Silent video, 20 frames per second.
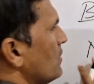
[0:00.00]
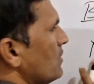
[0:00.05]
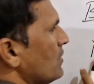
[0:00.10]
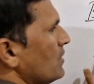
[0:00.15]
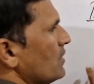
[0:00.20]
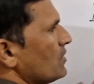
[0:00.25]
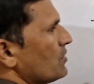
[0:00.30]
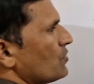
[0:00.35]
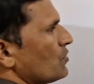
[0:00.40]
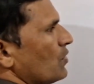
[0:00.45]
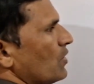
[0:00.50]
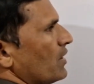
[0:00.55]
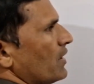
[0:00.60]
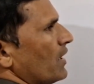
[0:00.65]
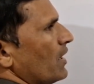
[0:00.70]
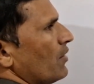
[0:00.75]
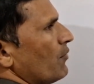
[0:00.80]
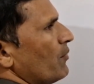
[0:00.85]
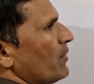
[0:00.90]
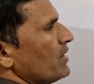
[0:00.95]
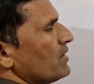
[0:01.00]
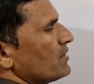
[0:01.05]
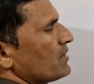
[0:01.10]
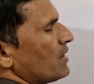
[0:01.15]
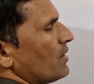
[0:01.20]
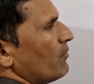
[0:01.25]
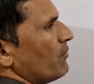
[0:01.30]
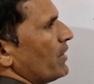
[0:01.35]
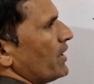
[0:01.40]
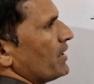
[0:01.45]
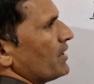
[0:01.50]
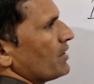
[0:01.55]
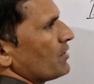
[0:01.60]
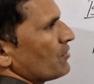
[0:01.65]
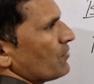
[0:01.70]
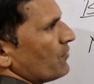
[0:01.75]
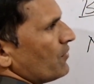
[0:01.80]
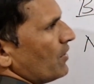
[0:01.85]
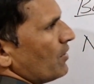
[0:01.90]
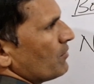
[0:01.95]
These two are elements
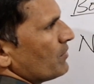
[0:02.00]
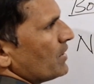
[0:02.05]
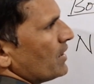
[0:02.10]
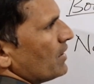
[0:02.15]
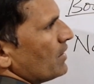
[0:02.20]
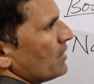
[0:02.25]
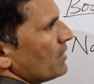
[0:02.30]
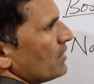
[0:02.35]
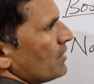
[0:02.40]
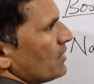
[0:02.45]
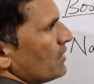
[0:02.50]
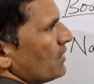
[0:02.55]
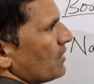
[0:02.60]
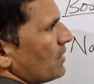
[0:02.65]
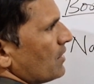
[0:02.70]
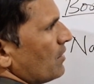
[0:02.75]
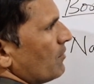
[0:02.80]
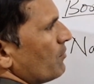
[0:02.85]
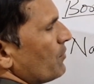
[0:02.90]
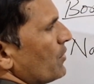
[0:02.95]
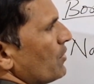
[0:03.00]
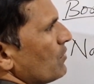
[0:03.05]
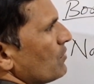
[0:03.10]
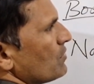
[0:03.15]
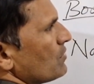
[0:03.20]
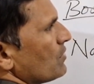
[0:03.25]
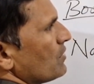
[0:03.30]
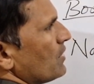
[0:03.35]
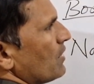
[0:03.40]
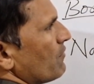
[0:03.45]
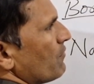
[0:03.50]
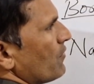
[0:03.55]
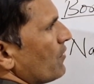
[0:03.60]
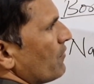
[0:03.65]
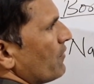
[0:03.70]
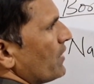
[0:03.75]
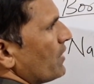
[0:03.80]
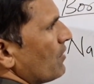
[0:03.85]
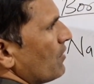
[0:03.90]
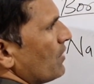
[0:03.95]
combining to form the compound, so
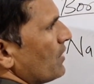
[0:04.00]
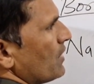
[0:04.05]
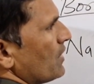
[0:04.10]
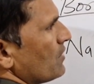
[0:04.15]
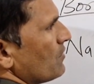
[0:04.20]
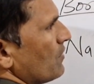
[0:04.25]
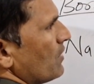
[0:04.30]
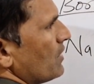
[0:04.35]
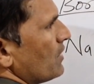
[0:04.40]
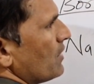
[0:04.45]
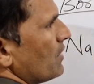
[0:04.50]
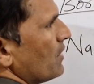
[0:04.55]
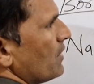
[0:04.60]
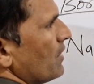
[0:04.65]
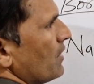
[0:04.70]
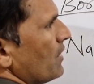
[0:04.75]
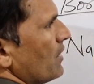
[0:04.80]
therefore we call it as what?